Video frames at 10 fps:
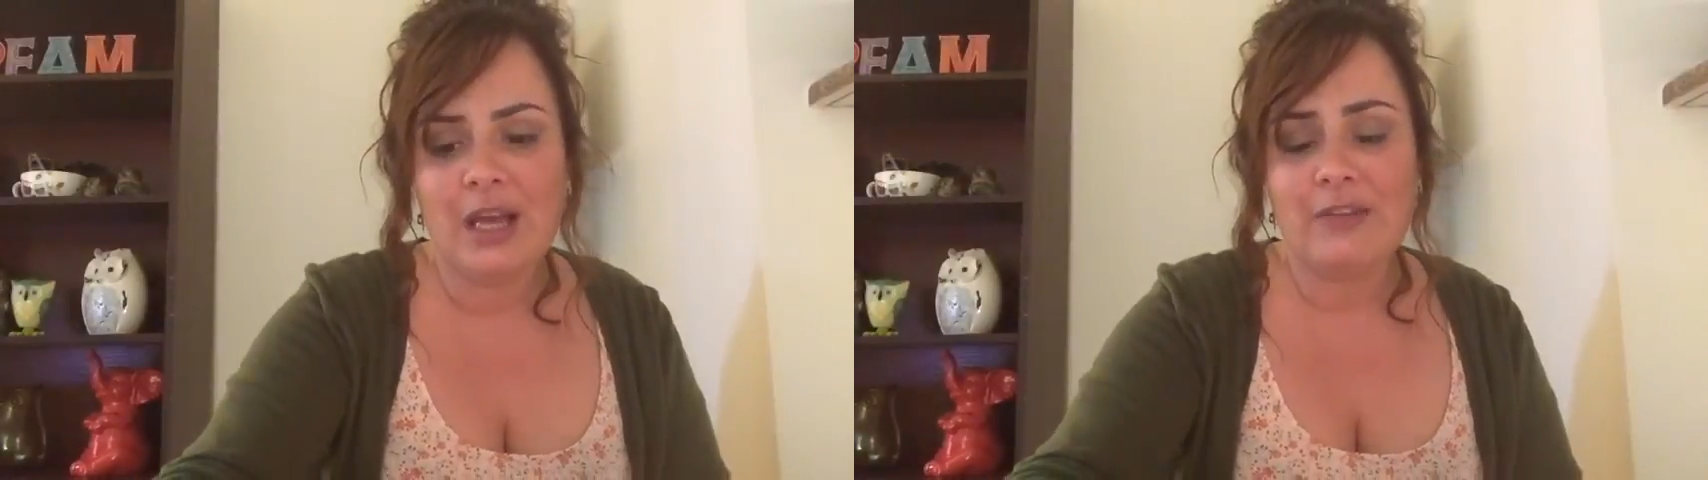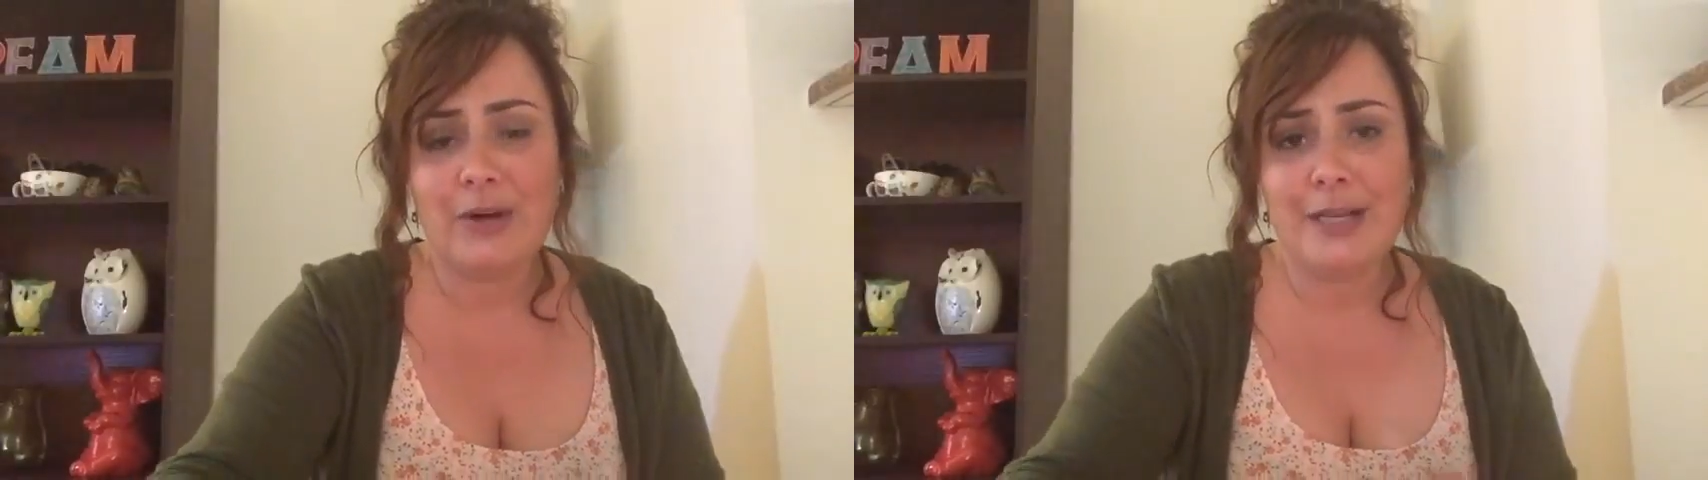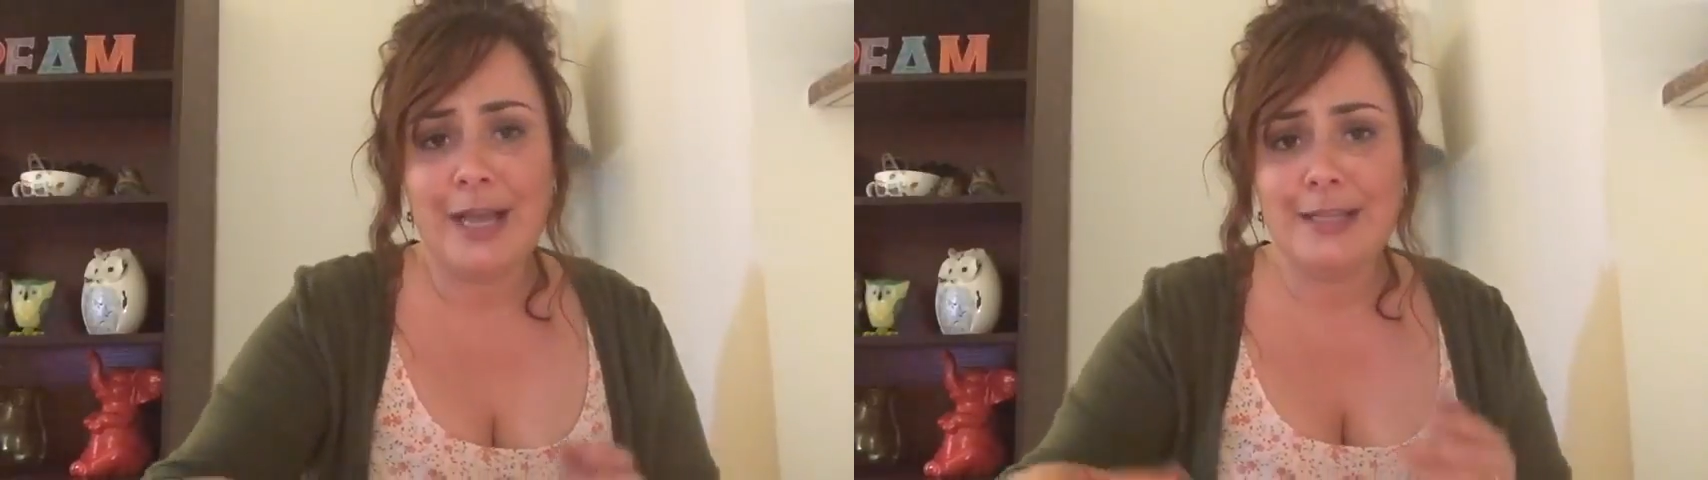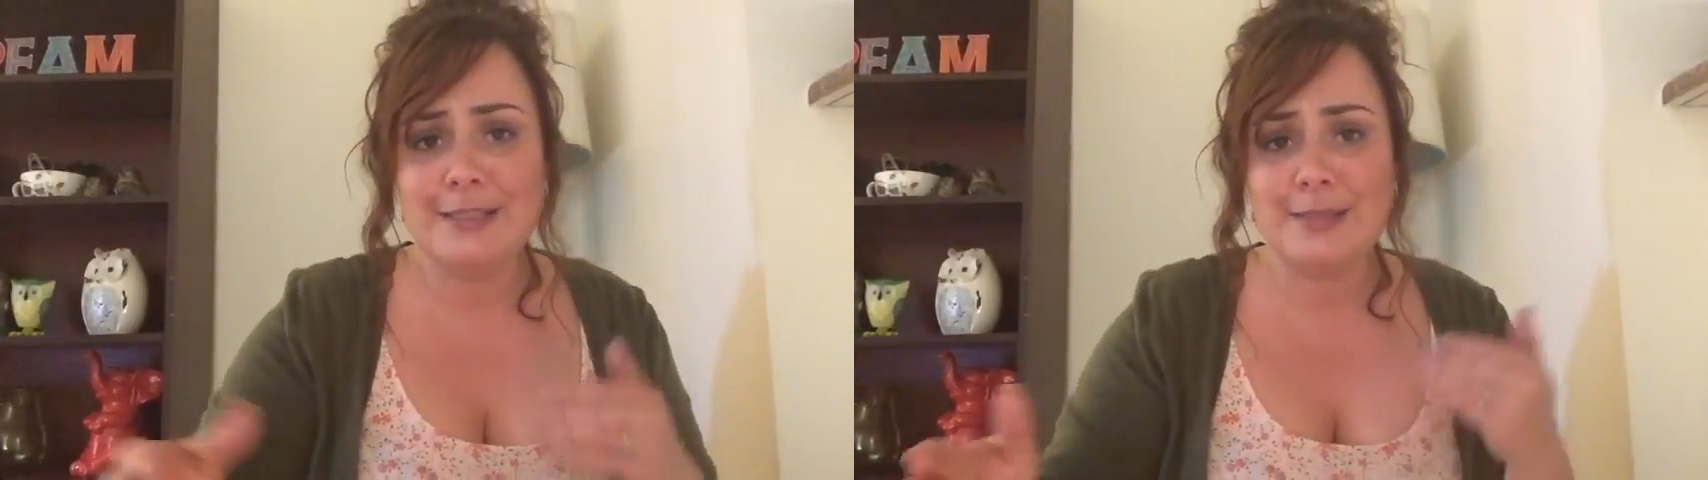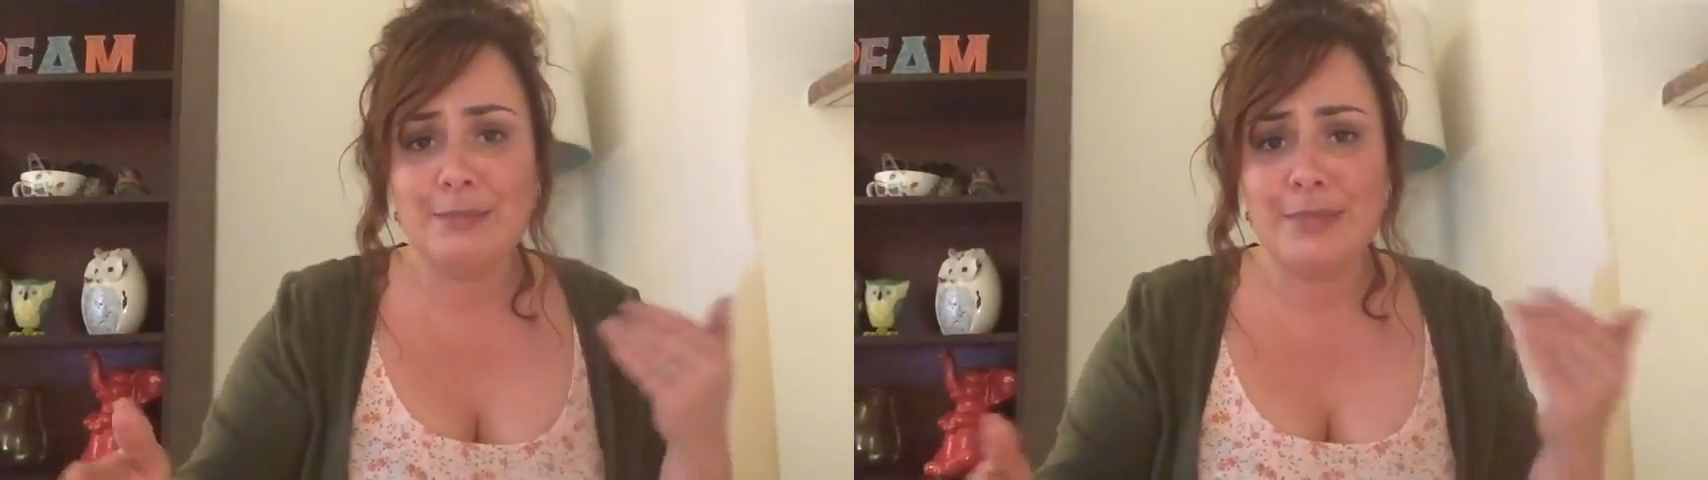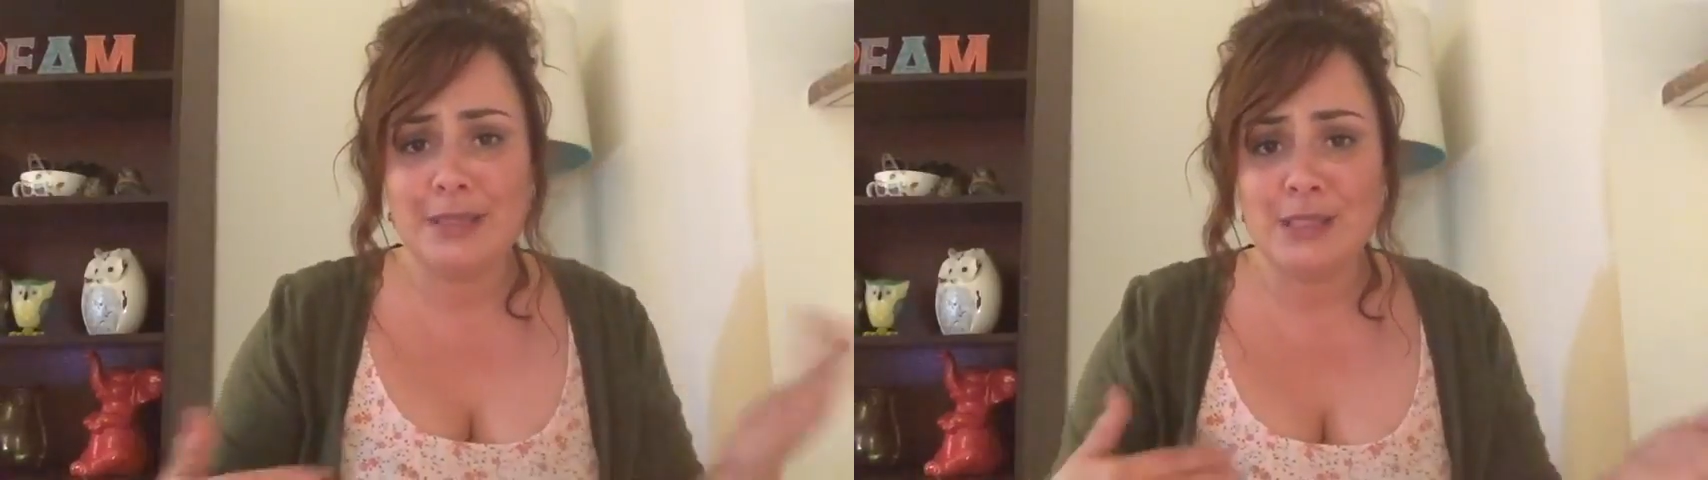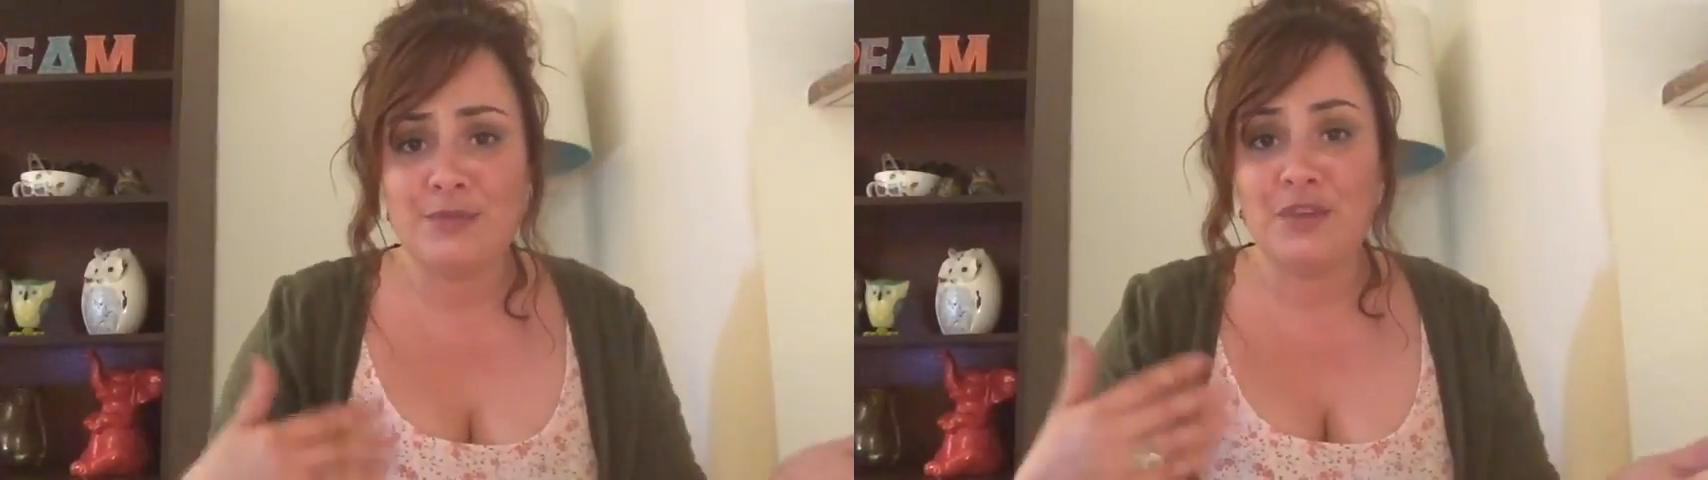I've already had some mixed